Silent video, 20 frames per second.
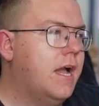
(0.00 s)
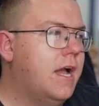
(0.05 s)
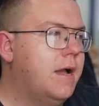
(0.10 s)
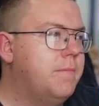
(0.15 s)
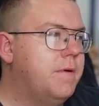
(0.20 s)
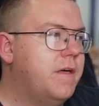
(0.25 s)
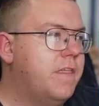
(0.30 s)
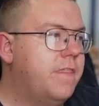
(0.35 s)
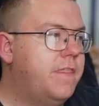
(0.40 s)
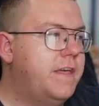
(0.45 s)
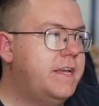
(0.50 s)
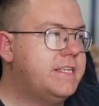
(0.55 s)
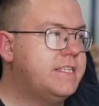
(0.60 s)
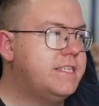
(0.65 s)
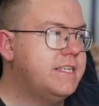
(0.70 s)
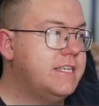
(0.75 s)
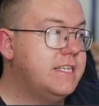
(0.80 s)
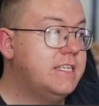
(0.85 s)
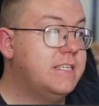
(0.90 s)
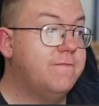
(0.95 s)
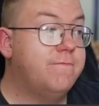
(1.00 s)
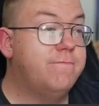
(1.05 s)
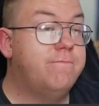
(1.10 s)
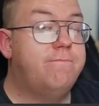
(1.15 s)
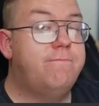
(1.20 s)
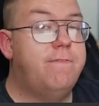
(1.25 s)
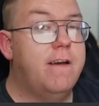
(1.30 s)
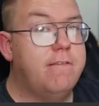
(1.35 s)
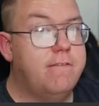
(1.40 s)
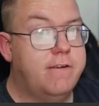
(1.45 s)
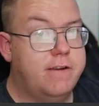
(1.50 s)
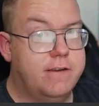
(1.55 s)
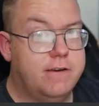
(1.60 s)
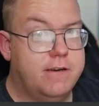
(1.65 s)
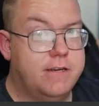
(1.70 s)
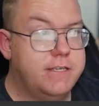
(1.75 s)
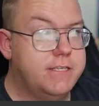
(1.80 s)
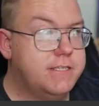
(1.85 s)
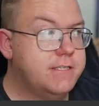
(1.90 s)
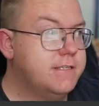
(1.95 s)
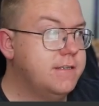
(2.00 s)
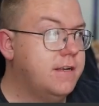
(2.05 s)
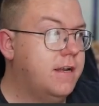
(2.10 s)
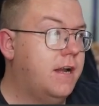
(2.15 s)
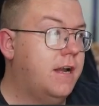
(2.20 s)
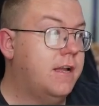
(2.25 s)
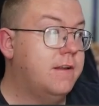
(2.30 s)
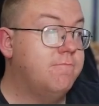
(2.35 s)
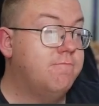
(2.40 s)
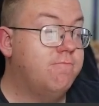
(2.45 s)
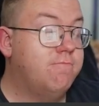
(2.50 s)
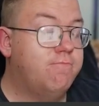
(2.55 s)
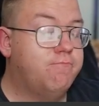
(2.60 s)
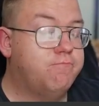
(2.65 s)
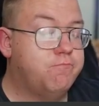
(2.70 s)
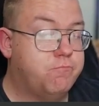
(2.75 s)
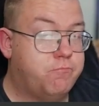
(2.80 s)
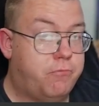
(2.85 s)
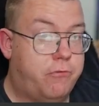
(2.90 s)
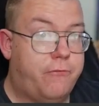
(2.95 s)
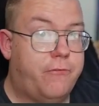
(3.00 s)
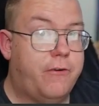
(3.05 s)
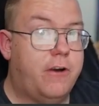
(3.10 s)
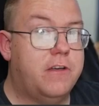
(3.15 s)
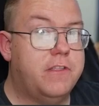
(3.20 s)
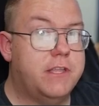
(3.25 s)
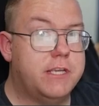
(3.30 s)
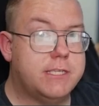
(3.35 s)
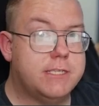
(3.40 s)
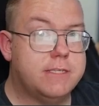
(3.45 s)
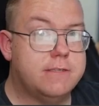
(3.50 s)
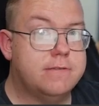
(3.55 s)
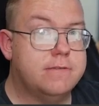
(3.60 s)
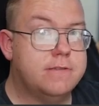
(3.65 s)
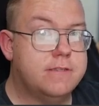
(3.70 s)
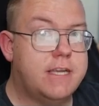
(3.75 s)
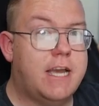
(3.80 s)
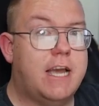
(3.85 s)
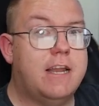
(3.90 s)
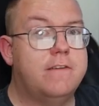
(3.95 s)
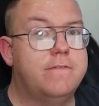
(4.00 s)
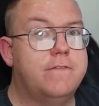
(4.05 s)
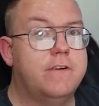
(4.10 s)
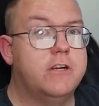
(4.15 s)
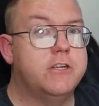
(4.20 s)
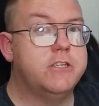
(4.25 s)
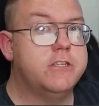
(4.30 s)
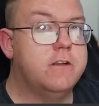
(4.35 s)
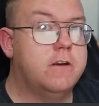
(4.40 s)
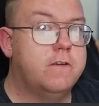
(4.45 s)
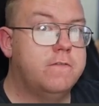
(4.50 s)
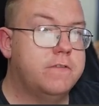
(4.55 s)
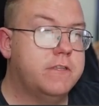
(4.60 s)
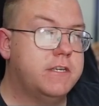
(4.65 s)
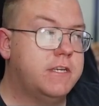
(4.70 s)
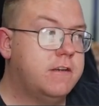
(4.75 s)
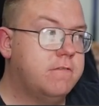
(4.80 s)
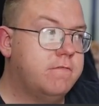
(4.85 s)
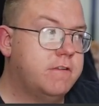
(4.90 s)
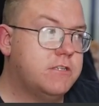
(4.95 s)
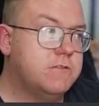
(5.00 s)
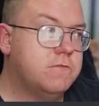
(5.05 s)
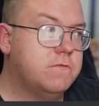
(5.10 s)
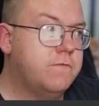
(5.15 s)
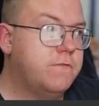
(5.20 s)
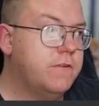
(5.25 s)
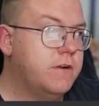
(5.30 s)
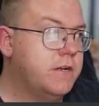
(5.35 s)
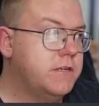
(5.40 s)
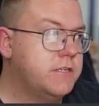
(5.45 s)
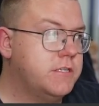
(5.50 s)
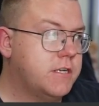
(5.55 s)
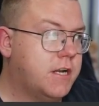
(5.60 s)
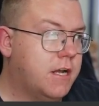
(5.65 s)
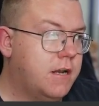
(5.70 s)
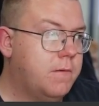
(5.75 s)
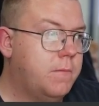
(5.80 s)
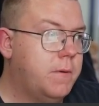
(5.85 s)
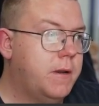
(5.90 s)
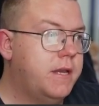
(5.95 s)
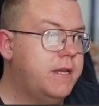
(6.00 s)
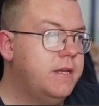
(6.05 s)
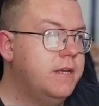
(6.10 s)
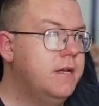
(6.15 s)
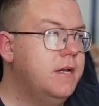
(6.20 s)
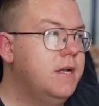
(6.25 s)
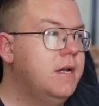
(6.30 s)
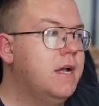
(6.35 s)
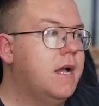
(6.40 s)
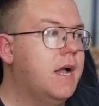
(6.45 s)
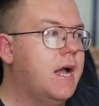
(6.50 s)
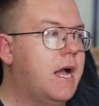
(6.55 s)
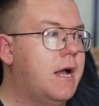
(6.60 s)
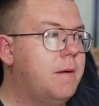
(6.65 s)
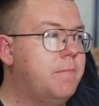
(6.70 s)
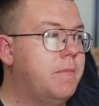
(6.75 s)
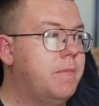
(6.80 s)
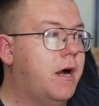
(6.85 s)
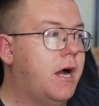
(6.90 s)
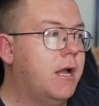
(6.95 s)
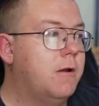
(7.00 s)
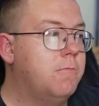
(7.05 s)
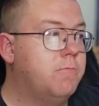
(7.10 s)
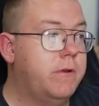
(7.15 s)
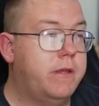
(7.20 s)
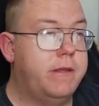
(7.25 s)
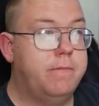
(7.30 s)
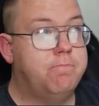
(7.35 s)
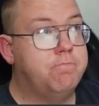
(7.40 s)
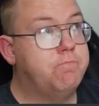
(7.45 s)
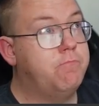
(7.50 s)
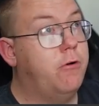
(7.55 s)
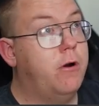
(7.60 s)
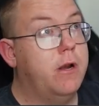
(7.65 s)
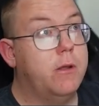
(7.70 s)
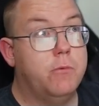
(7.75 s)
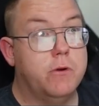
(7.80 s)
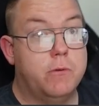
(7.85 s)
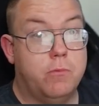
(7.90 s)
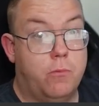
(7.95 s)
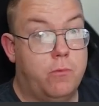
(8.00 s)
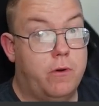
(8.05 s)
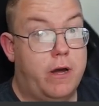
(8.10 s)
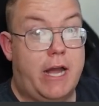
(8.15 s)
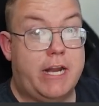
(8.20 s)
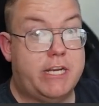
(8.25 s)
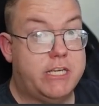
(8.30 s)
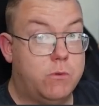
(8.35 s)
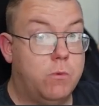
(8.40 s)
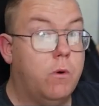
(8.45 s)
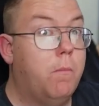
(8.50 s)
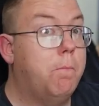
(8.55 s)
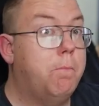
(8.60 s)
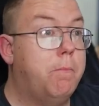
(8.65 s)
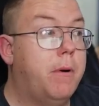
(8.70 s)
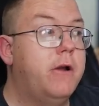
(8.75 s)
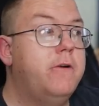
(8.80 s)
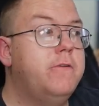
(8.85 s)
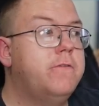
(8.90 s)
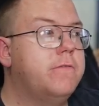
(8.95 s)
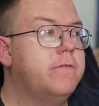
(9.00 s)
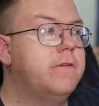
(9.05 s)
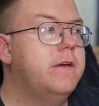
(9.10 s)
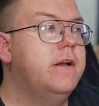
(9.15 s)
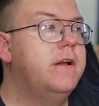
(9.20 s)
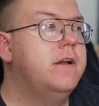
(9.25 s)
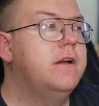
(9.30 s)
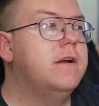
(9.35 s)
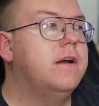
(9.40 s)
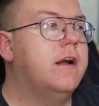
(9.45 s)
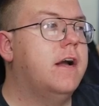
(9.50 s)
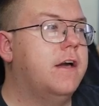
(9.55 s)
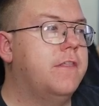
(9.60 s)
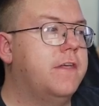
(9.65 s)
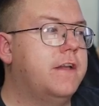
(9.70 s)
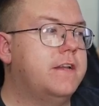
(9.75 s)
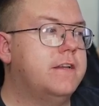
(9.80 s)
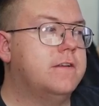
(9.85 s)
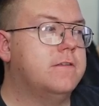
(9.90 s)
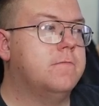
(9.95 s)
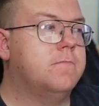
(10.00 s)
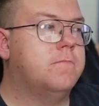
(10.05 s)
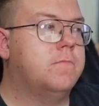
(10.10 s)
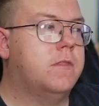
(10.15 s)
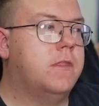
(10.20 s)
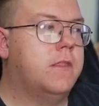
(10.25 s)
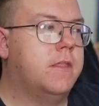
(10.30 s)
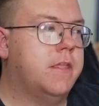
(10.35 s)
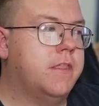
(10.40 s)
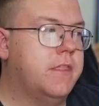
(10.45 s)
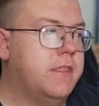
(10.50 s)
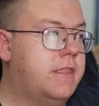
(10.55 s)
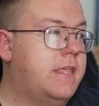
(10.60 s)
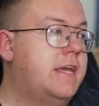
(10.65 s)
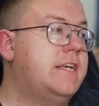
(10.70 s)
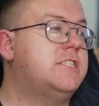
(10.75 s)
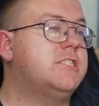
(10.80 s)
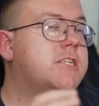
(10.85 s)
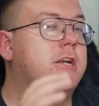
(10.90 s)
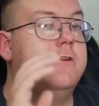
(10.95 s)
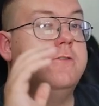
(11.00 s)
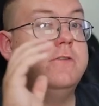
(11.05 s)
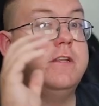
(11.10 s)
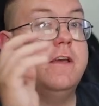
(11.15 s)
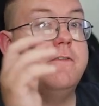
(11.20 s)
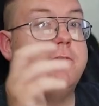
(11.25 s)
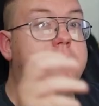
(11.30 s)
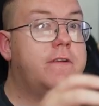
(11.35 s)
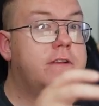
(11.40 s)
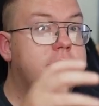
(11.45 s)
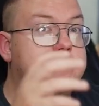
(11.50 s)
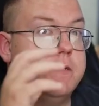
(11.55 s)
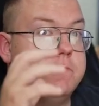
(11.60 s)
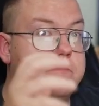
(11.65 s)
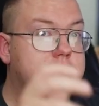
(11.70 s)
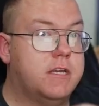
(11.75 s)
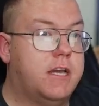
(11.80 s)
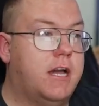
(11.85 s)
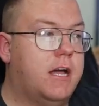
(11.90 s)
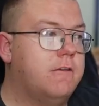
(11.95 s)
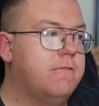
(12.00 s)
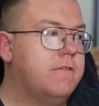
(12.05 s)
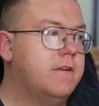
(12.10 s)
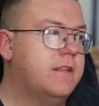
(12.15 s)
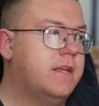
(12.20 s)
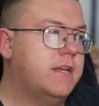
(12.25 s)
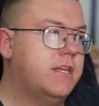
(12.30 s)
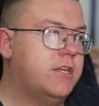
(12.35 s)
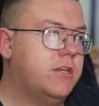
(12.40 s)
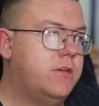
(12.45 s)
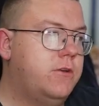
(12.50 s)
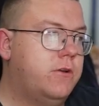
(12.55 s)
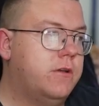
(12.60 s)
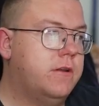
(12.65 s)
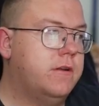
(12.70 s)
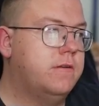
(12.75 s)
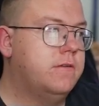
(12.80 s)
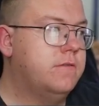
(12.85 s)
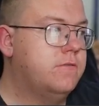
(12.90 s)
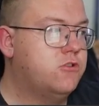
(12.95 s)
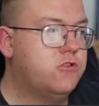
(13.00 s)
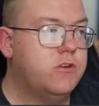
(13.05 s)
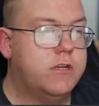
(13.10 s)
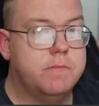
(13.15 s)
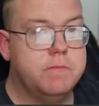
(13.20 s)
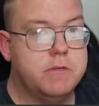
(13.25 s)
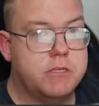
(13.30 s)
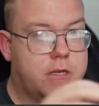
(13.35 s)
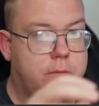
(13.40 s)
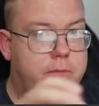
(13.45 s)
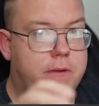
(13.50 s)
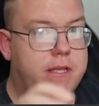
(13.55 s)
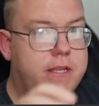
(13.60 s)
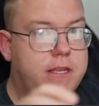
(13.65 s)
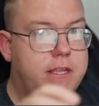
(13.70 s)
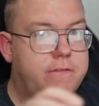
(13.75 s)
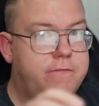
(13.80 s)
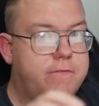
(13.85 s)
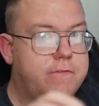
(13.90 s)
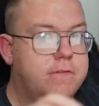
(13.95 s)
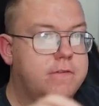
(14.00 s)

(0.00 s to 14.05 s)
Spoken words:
This is very nice. I prefer this tan version over the original version colorway. We probably would actually want both. I think they're so different in terms of the coloring that you can treat them as completely different